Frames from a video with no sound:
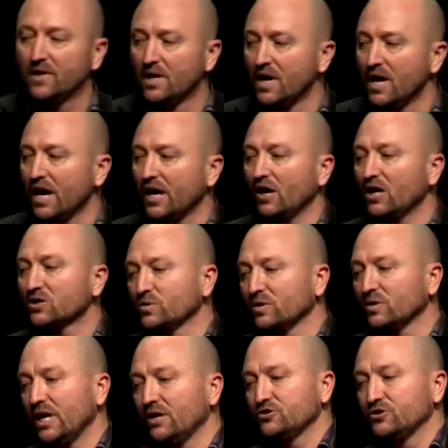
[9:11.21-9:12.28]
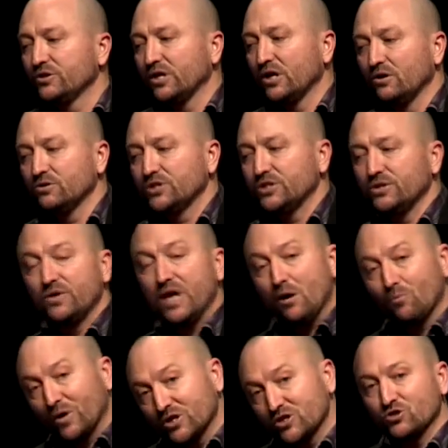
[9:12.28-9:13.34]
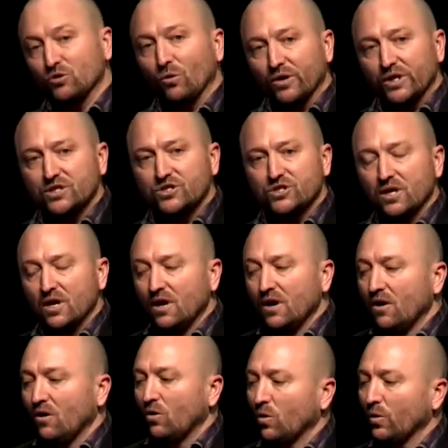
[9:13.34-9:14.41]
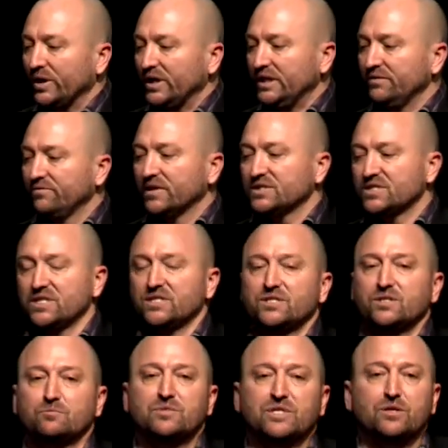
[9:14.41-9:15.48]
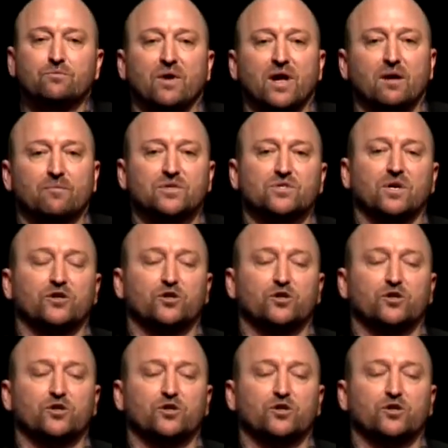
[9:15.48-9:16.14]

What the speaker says: It also allows you to go to network storage or even system DRAM that's on your